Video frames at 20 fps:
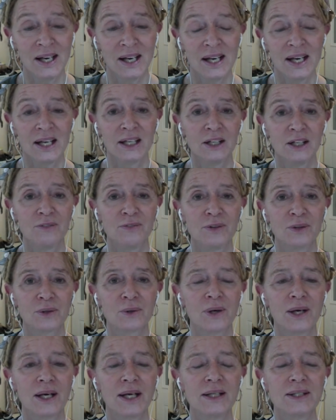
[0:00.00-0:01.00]
And if you're
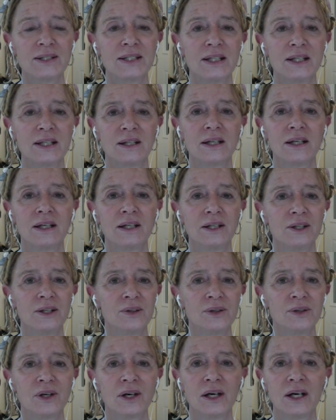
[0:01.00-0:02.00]
crazy, then
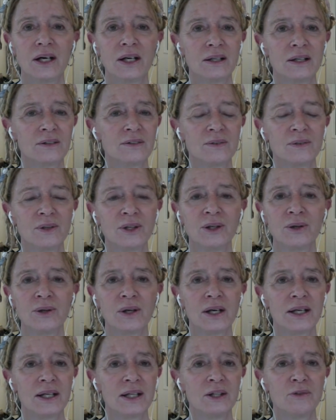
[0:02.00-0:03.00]
you're not you're
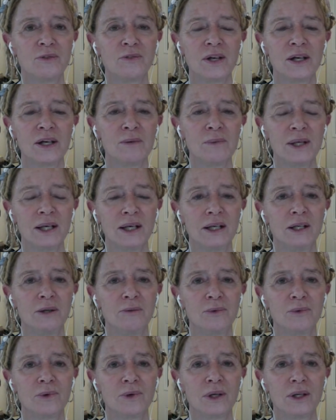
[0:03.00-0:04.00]
not in the family
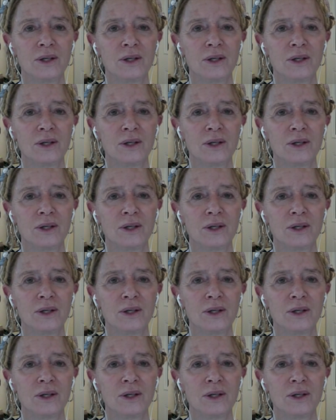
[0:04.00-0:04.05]
anymore.